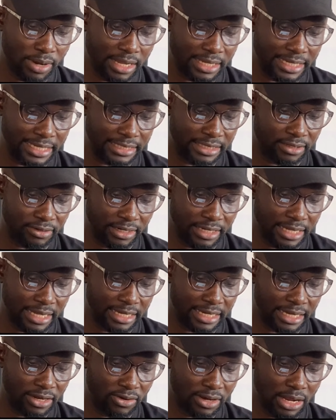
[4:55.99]
one here 3,
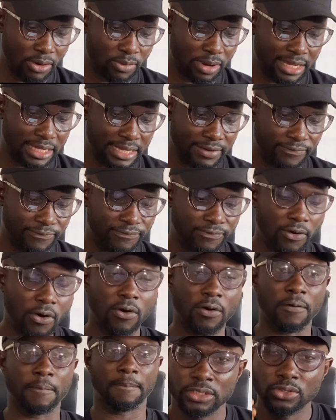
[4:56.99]
and another one here
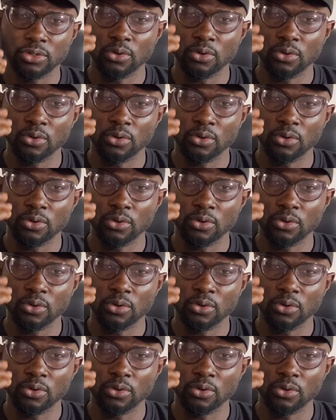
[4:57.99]
4.